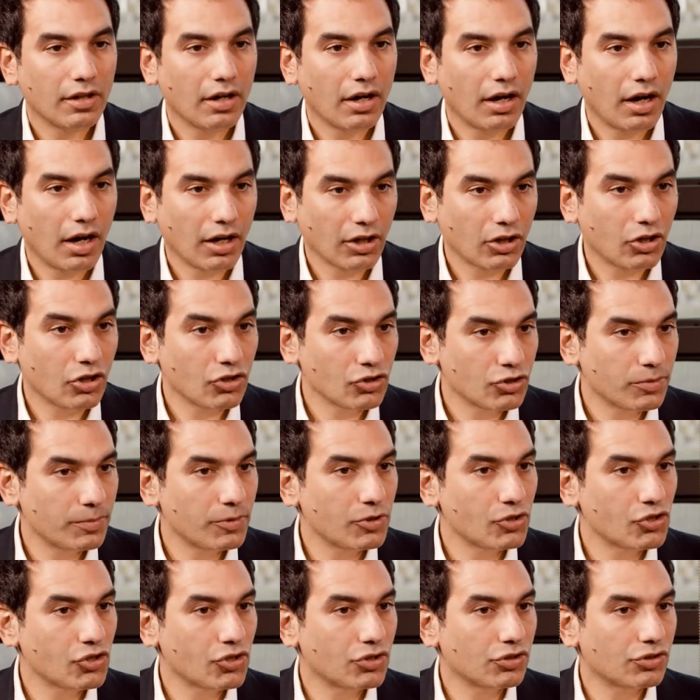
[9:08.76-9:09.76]
Our
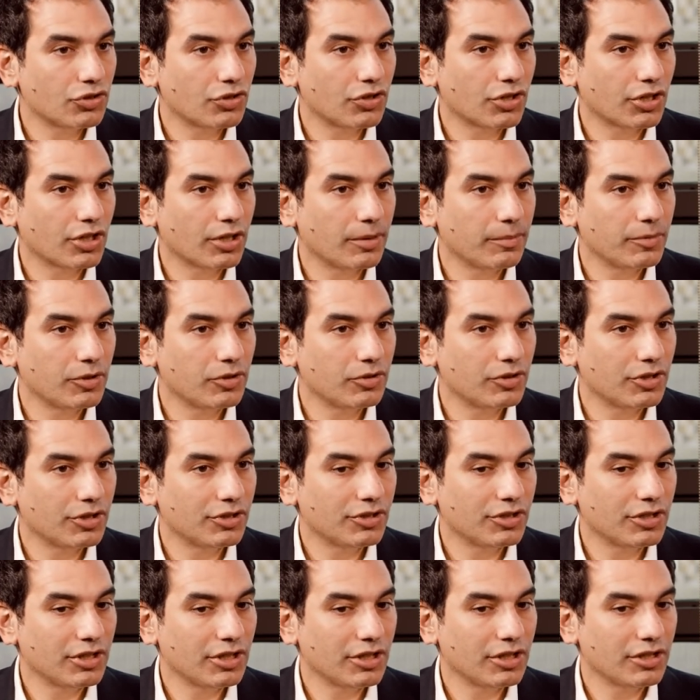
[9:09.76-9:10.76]
contribution to the
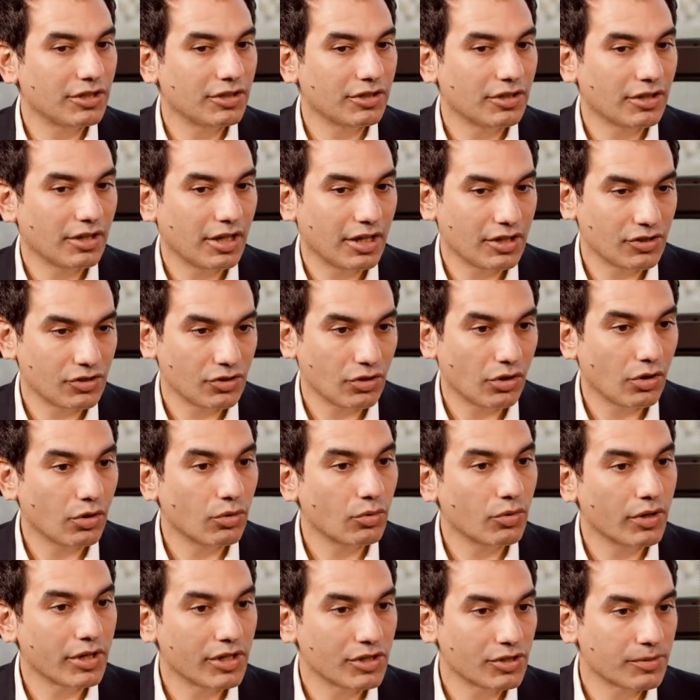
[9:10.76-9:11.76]
community has
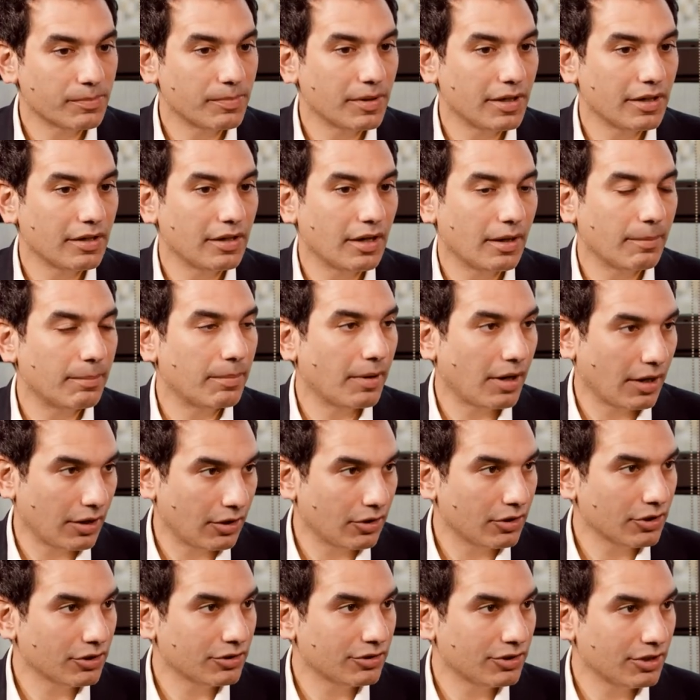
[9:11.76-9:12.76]
always been a
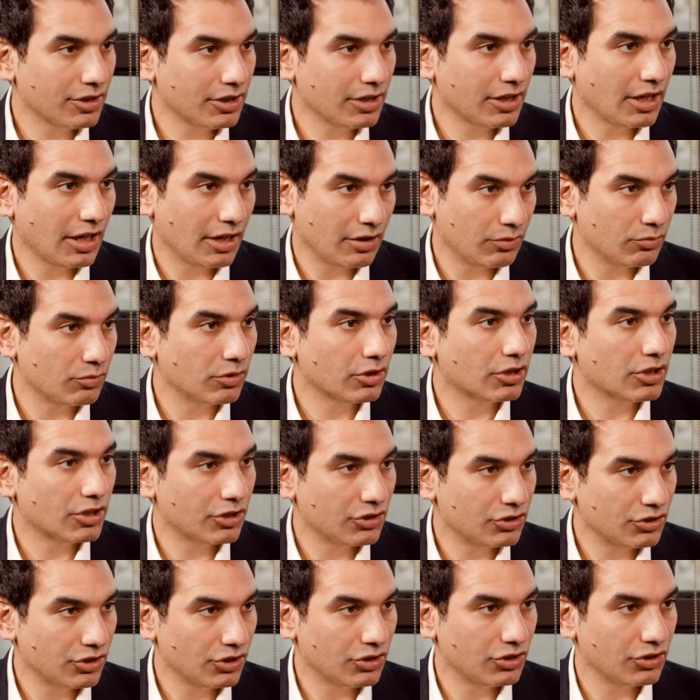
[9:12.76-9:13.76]
priority and will
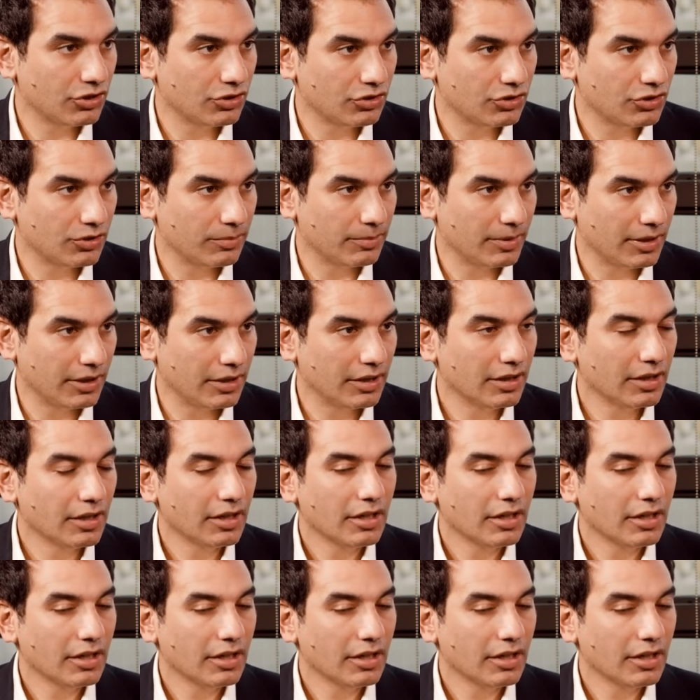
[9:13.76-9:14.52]
continue to be.